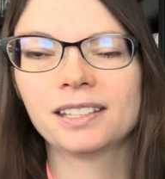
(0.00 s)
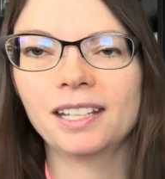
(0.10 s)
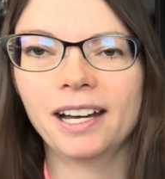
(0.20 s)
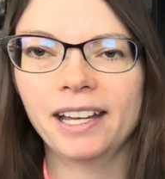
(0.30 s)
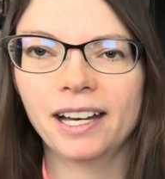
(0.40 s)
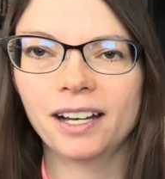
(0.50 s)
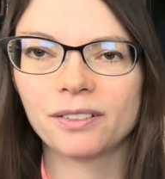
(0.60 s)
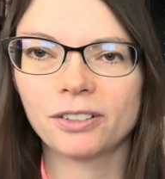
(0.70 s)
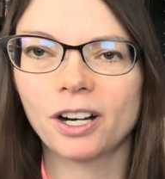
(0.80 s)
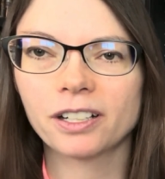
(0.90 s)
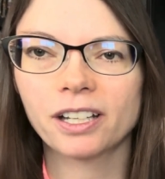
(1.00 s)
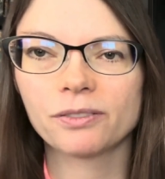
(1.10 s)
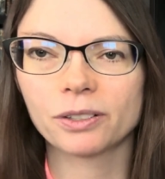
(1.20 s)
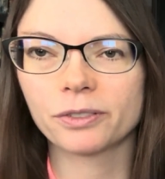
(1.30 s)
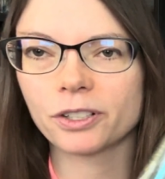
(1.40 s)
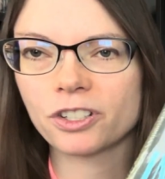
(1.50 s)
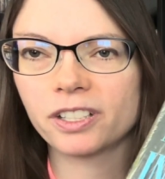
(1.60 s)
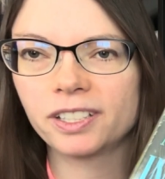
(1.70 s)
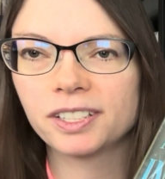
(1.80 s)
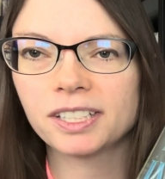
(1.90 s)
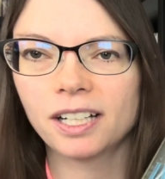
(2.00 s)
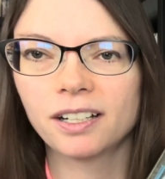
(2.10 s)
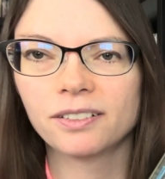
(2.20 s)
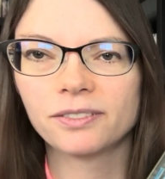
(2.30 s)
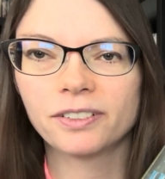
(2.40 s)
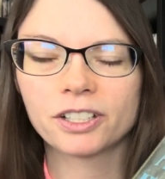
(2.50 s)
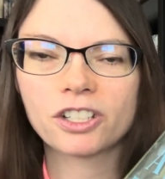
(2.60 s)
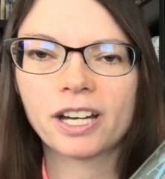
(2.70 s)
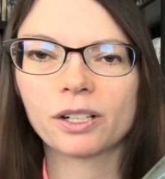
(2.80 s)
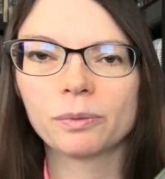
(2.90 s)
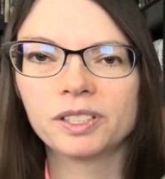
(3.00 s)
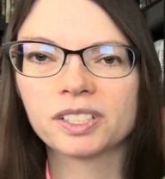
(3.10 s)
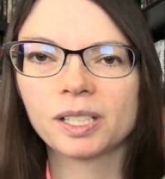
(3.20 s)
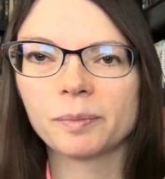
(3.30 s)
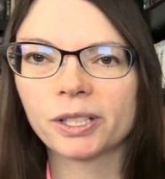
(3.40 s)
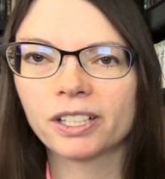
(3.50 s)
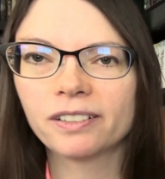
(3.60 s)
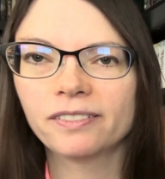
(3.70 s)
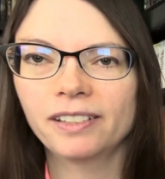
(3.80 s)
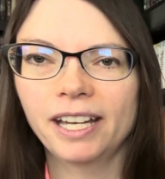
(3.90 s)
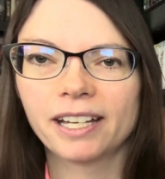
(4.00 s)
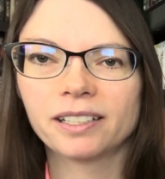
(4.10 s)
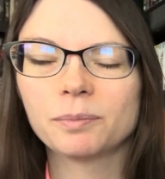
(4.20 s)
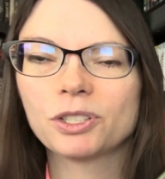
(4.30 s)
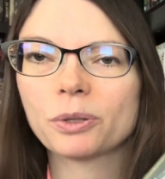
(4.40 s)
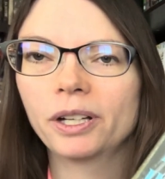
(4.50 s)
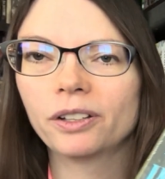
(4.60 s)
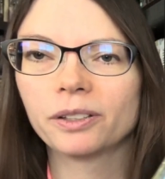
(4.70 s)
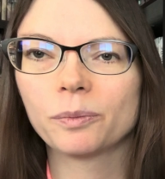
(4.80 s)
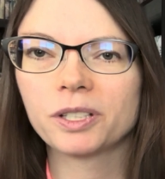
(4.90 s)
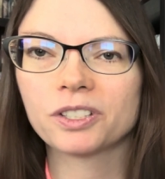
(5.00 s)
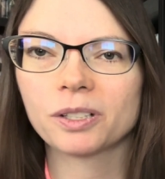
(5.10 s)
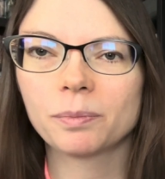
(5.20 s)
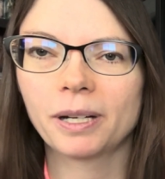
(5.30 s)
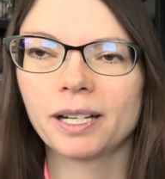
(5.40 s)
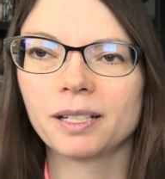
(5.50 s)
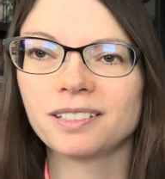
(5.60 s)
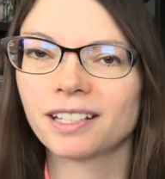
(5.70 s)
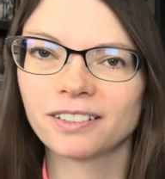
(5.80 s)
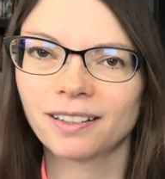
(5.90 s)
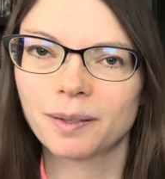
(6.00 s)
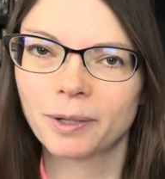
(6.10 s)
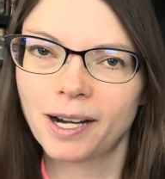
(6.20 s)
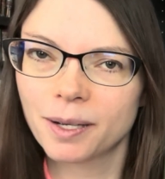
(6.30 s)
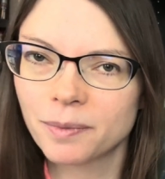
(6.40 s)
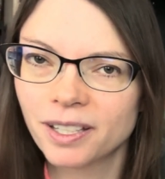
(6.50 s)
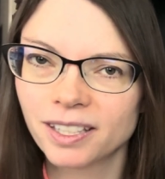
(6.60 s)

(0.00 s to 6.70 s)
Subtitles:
I have hardcover versions of A Shadow in Summer and A Betrayal in Winter by Daniel Abraham.